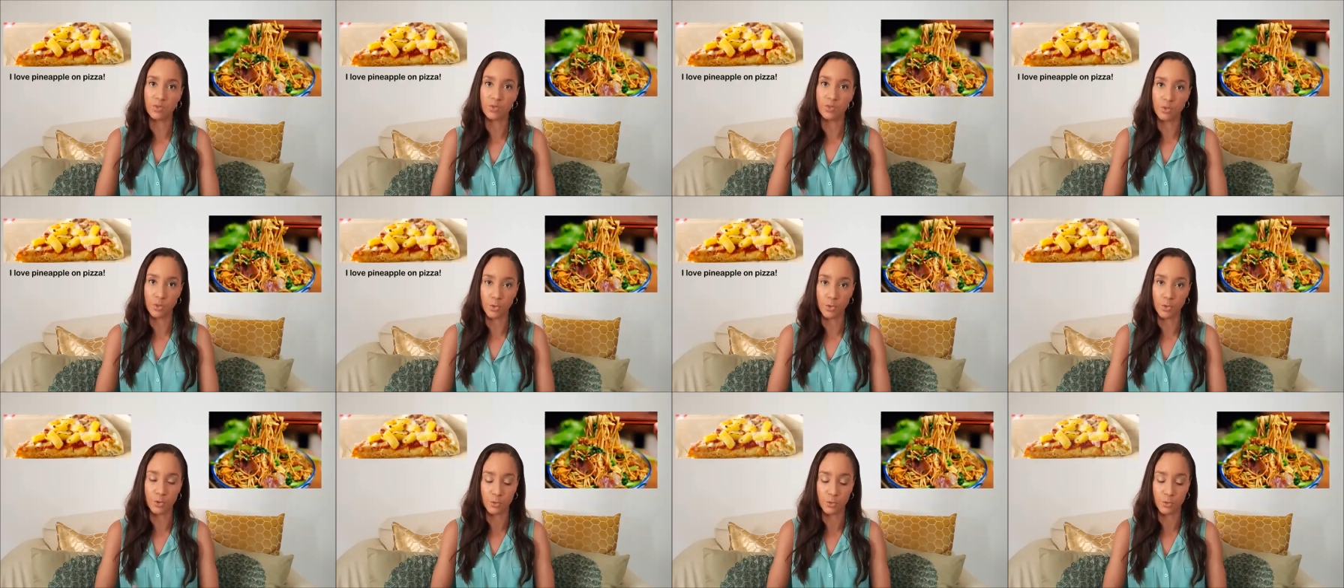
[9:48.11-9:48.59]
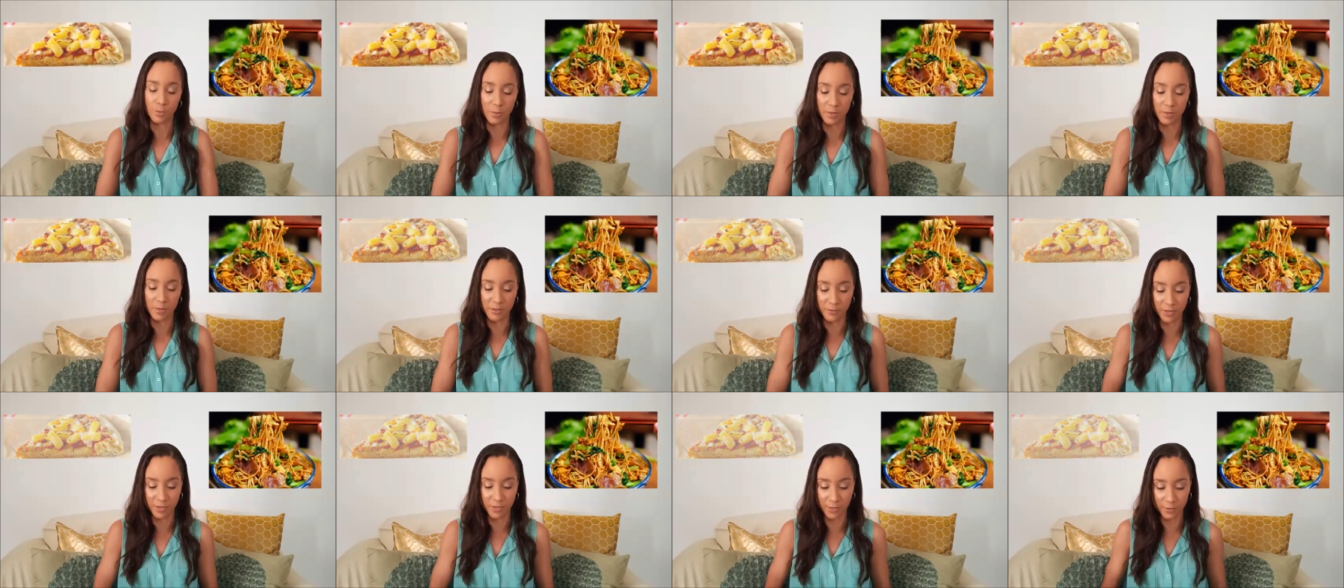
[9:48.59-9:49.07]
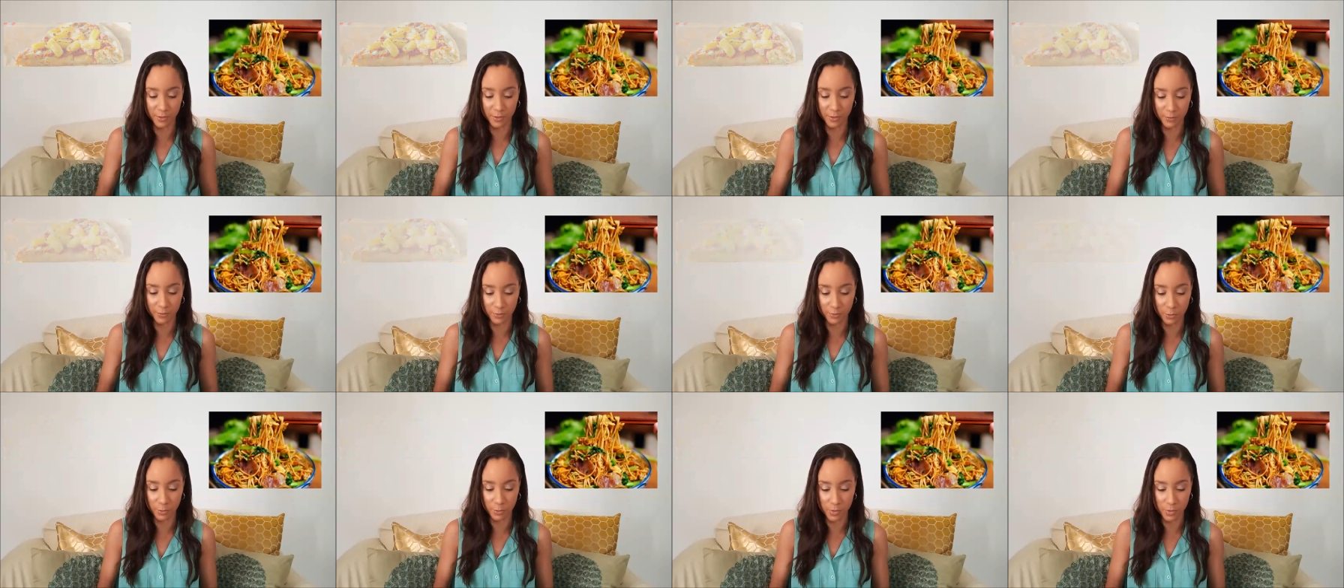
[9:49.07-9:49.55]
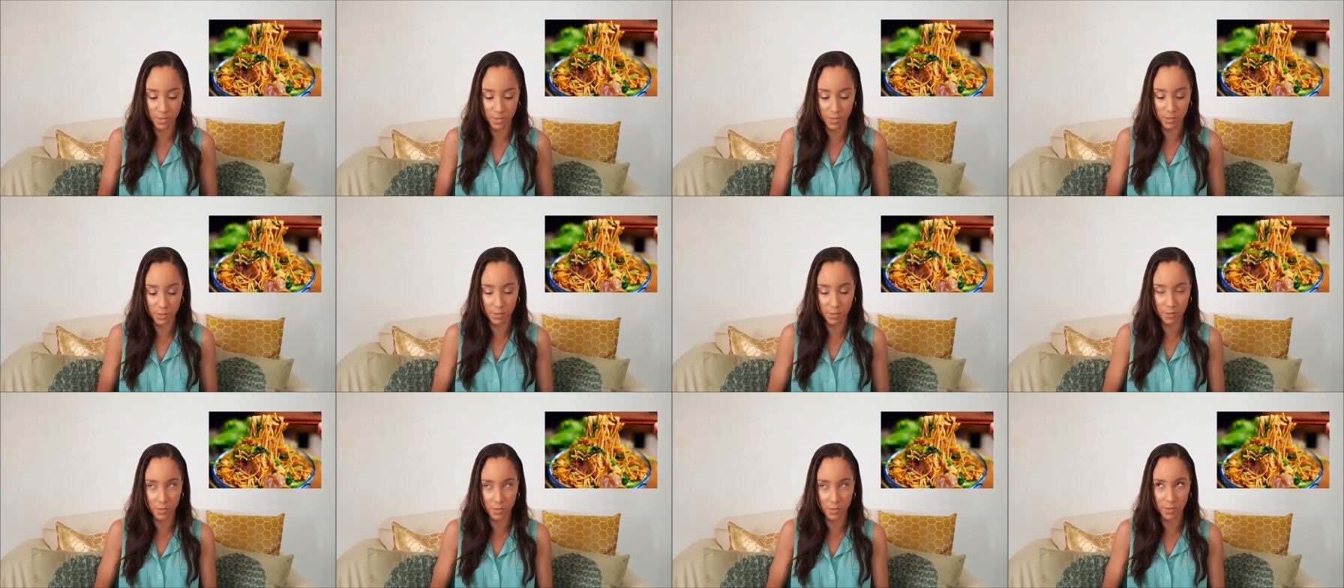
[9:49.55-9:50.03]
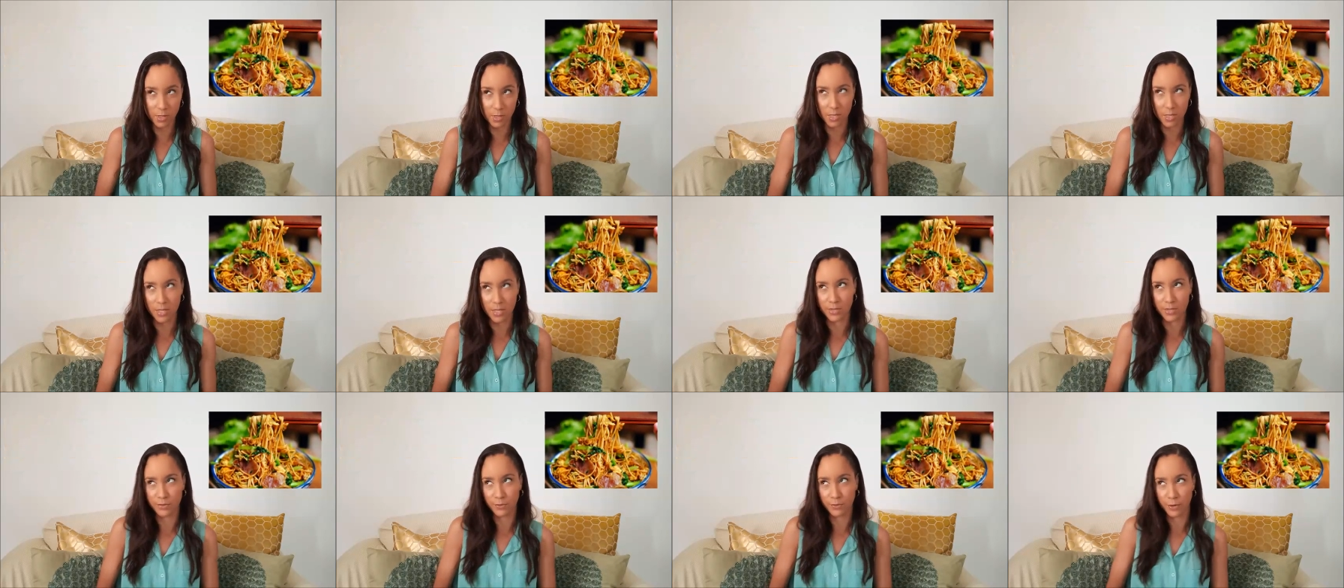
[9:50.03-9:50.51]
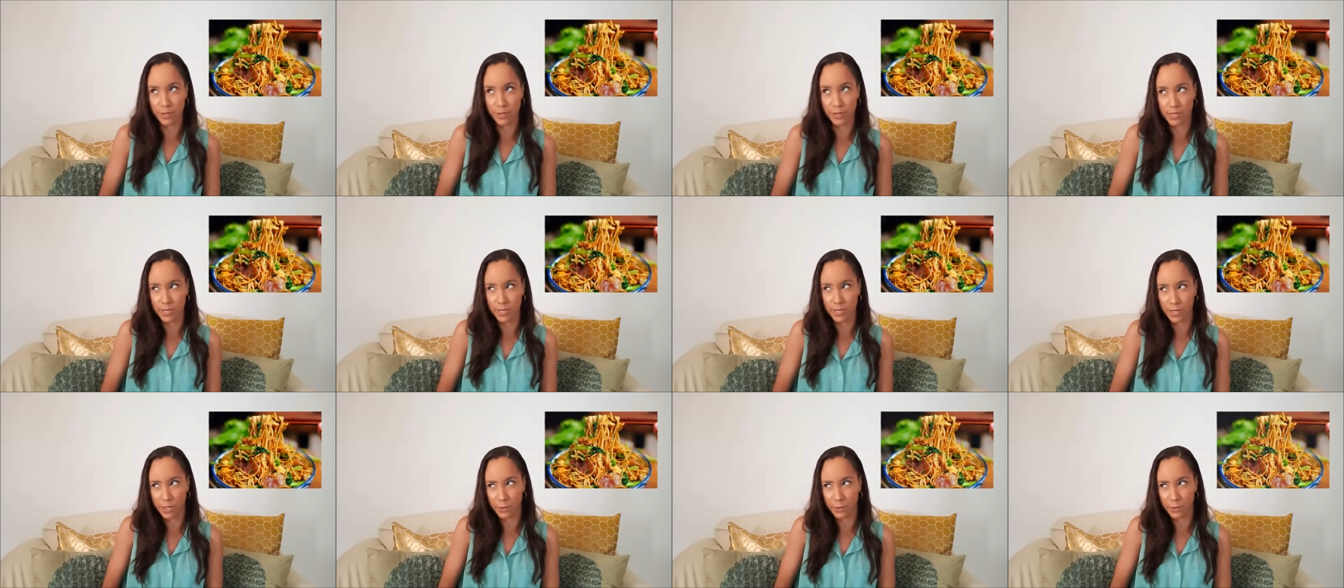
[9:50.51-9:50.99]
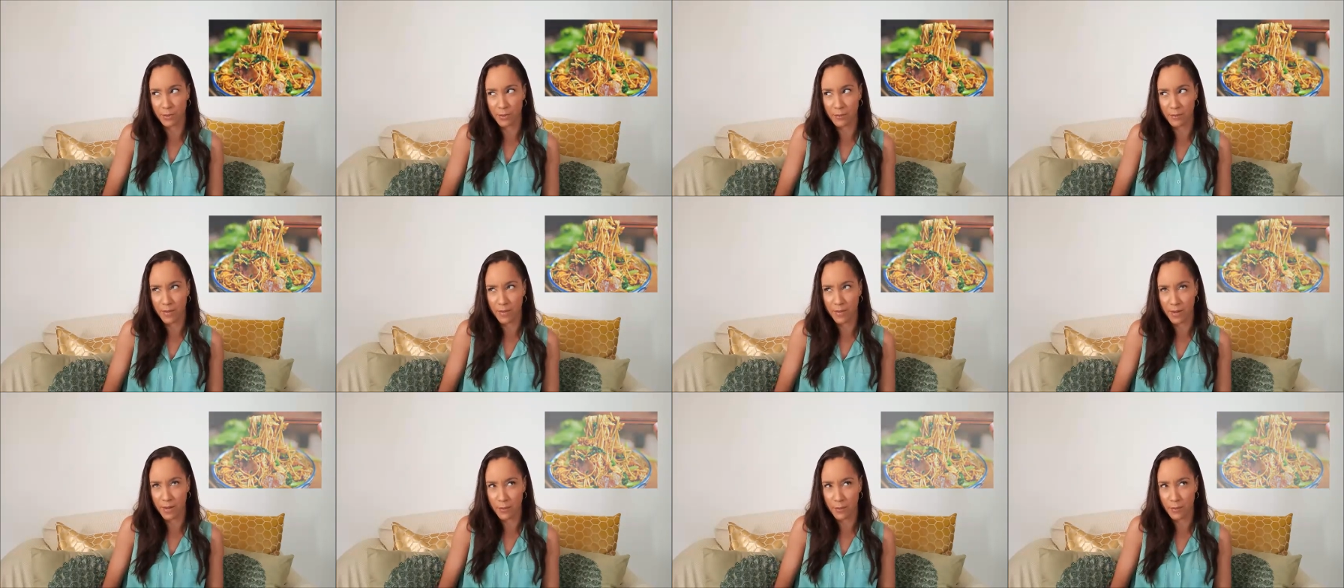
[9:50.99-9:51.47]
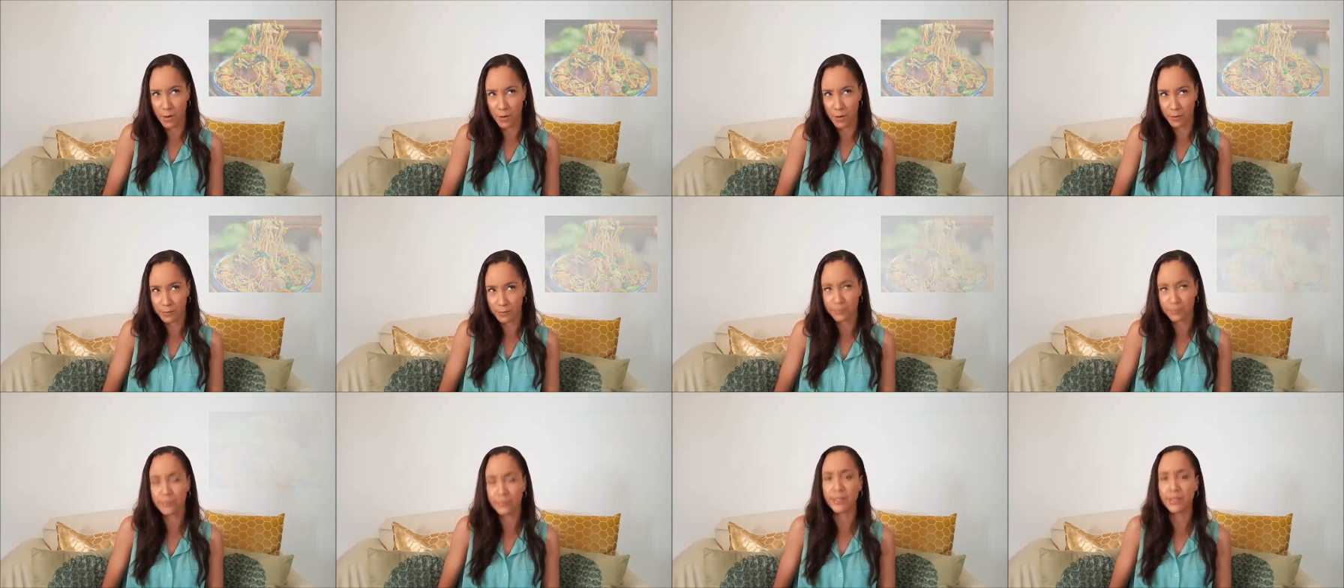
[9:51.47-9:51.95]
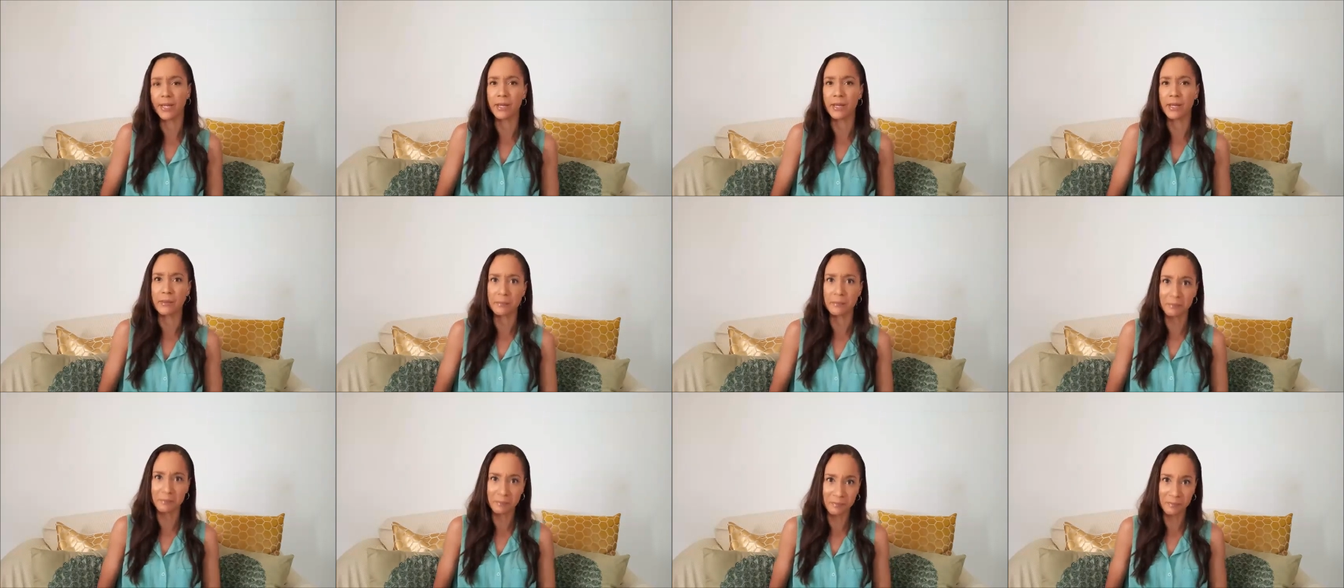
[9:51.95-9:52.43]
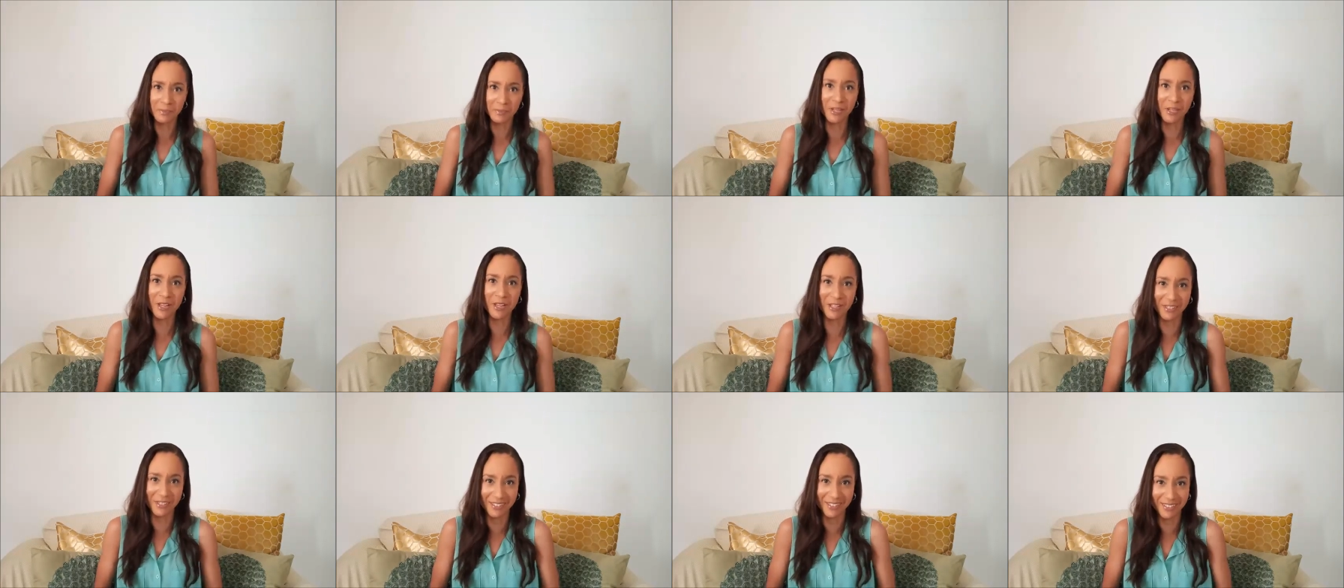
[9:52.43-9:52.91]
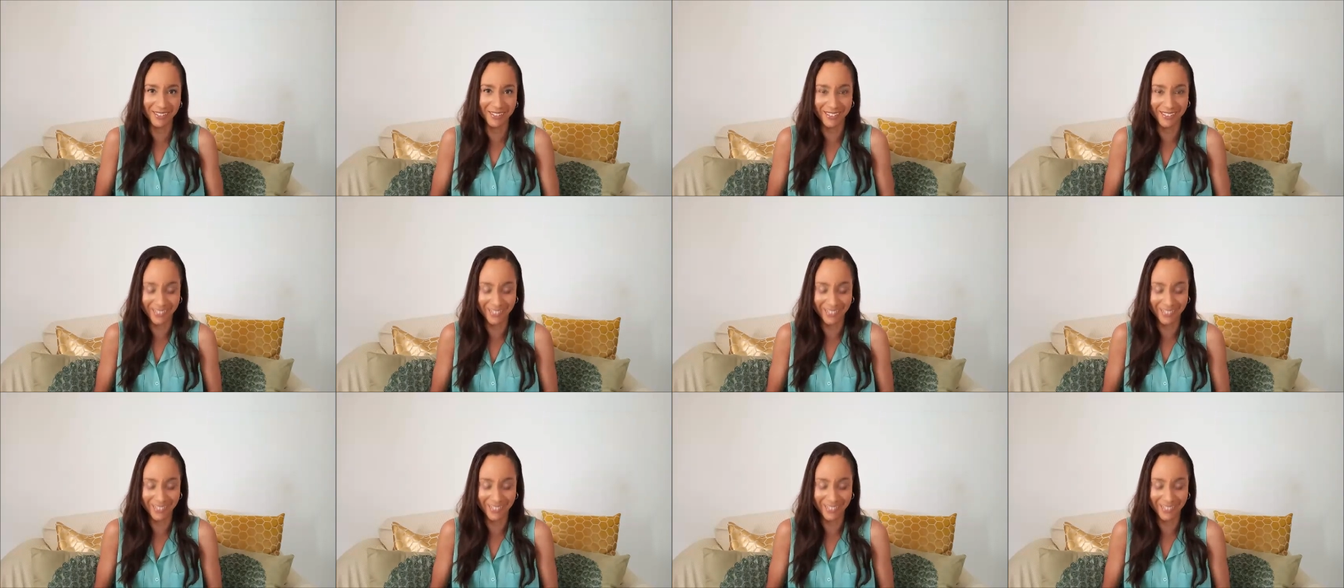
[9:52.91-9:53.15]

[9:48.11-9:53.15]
Those were my favorite foods, as far as I can remember, yeah.